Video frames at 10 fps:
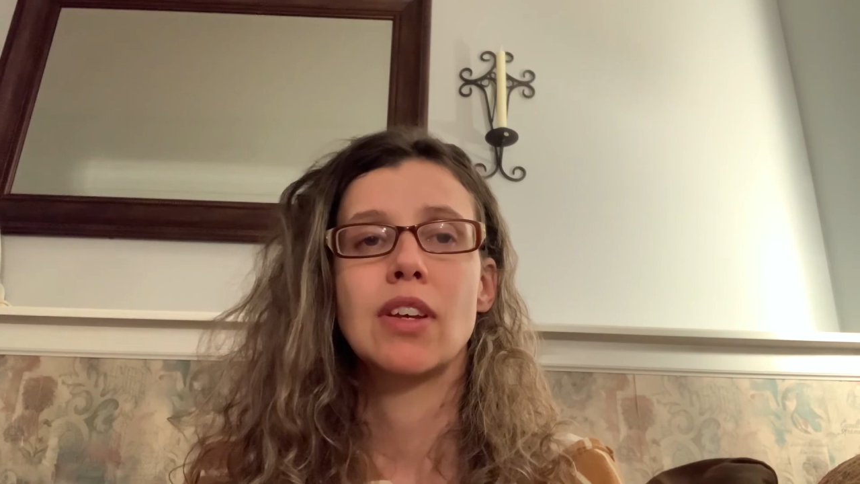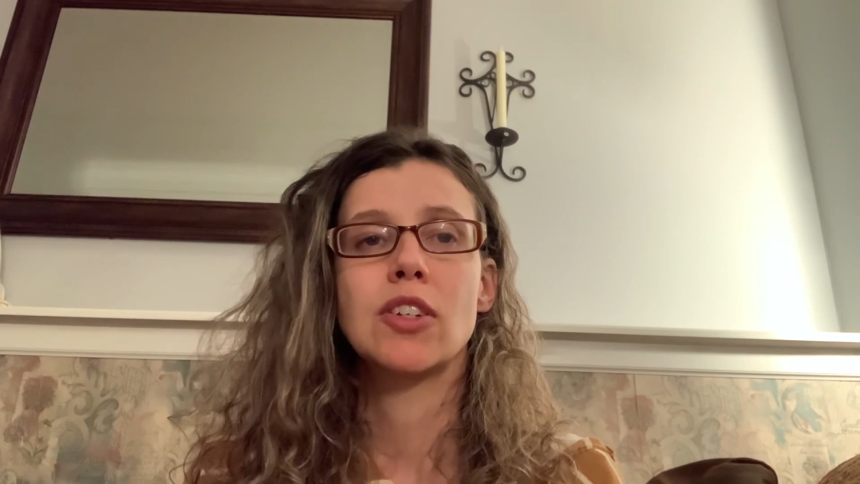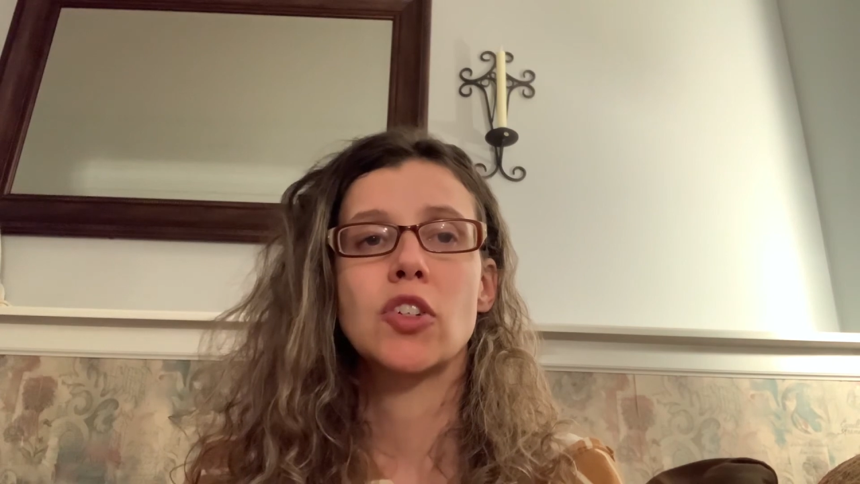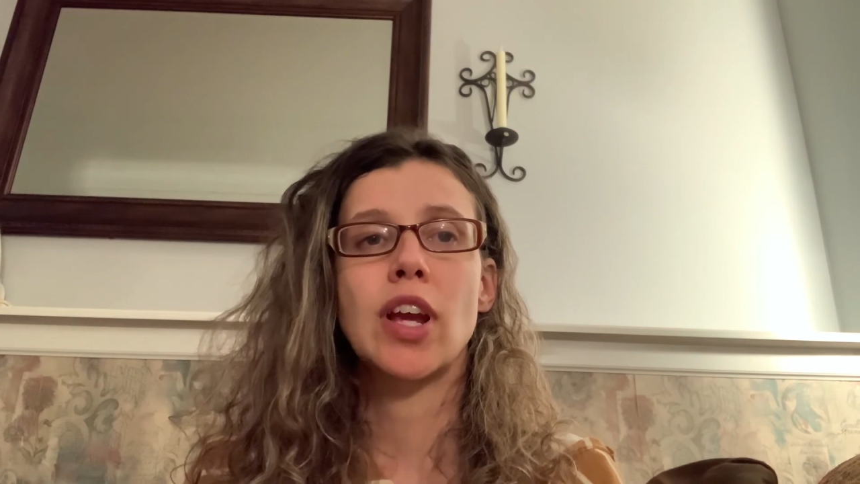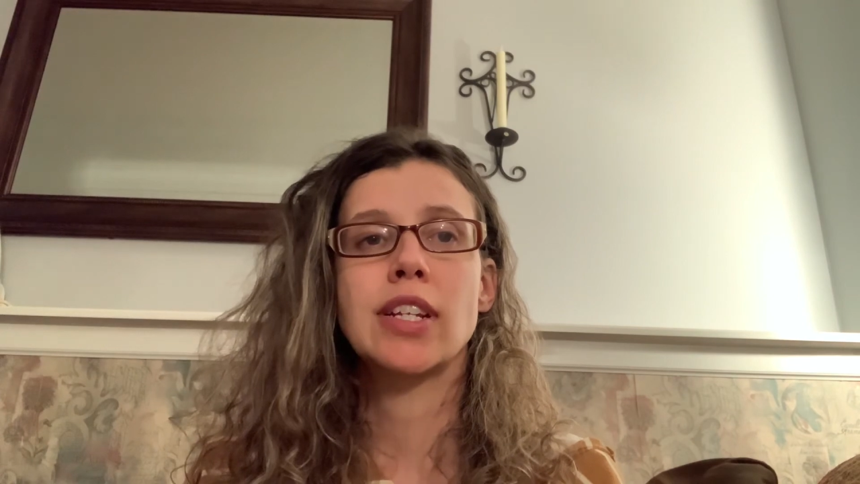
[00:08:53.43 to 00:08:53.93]

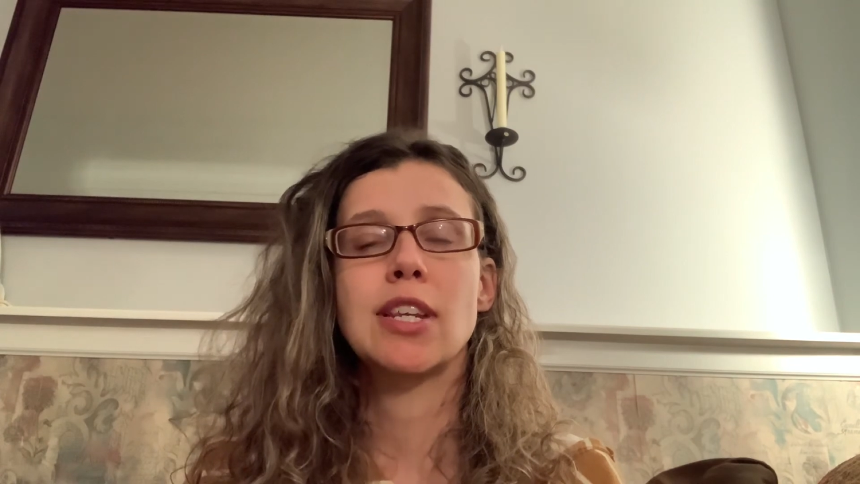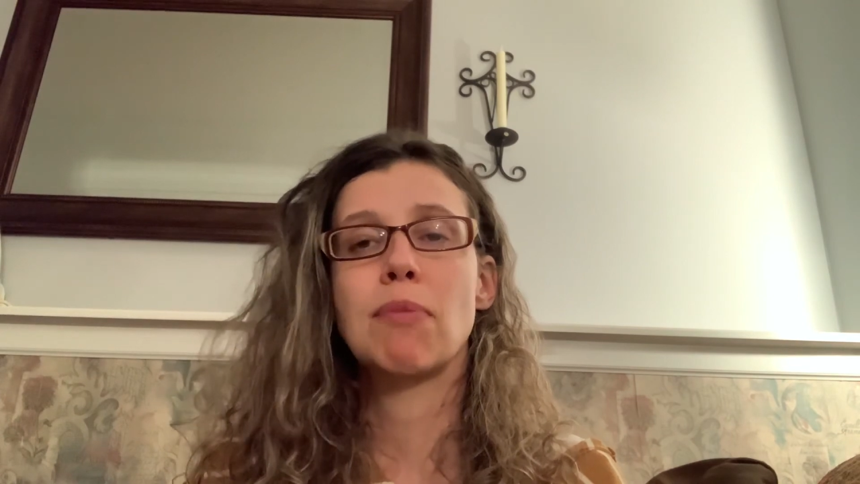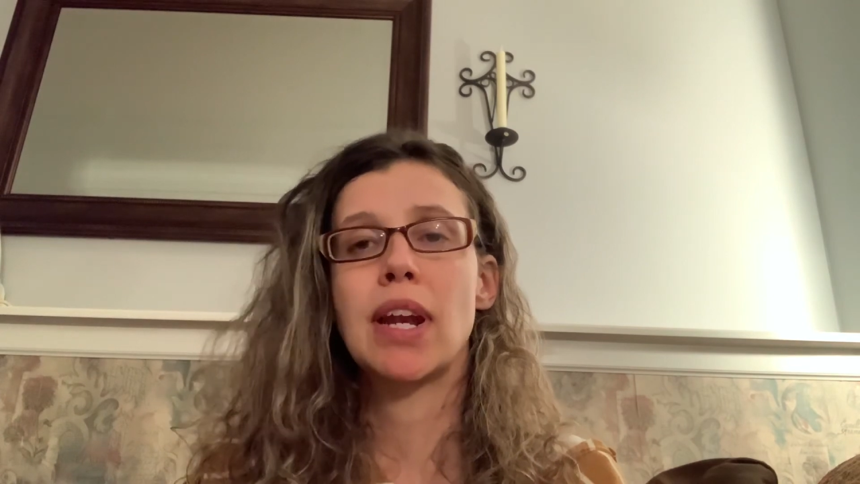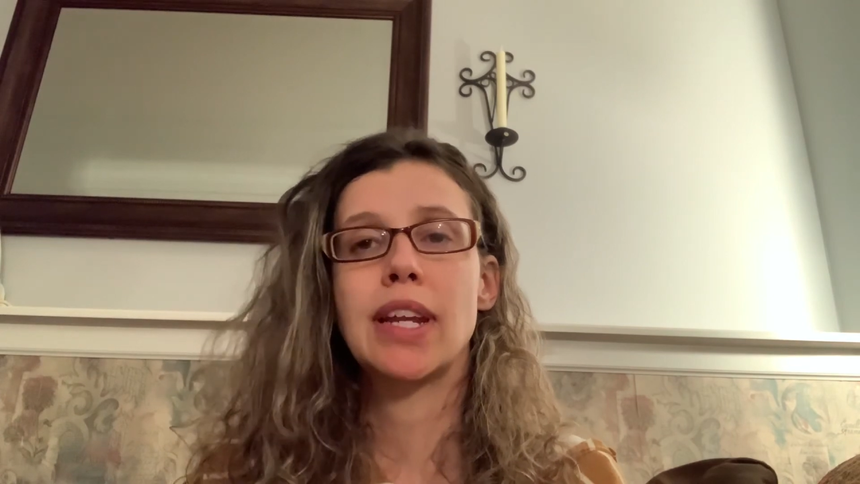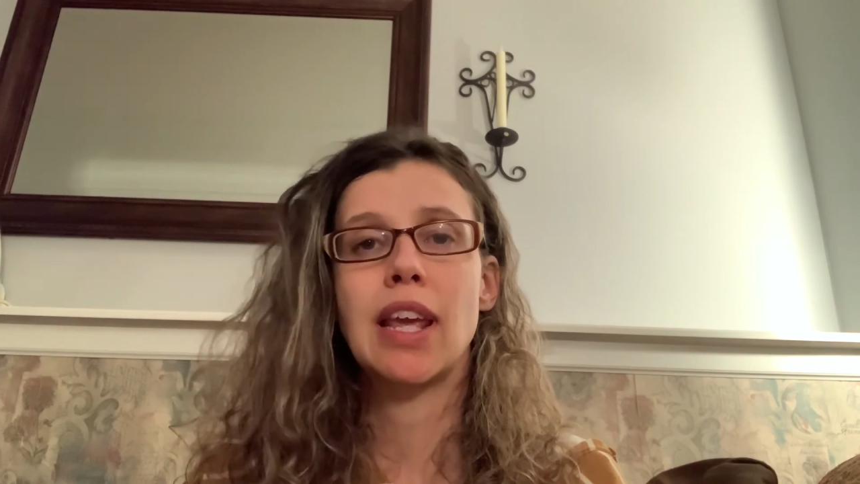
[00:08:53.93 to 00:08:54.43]
trying to
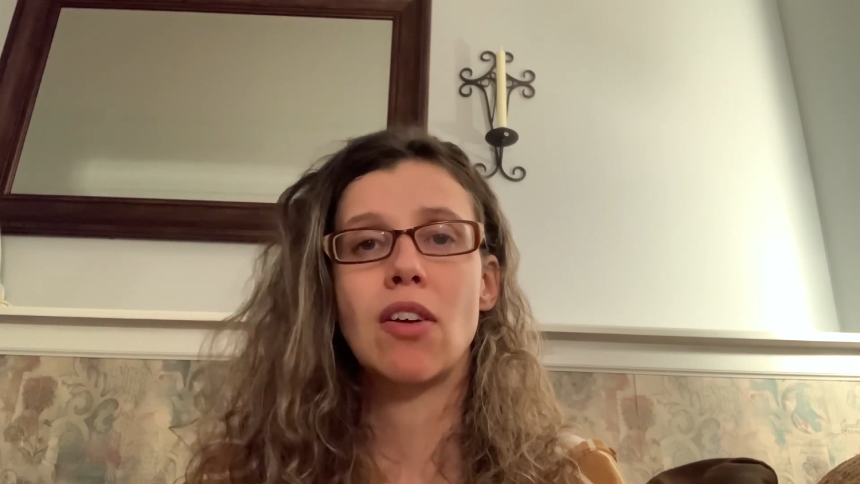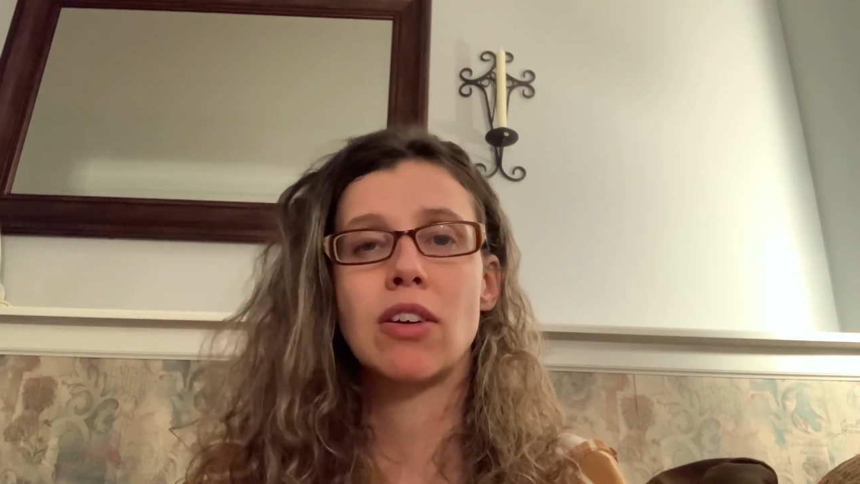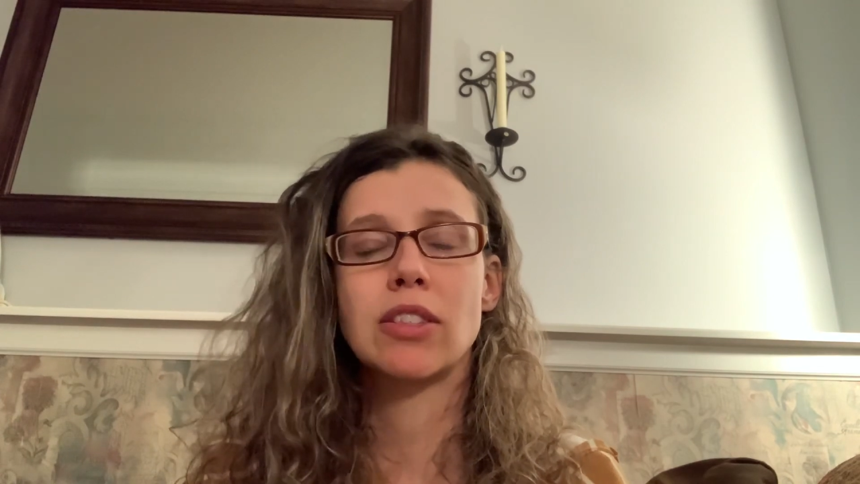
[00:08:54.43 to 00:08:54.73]
meditate on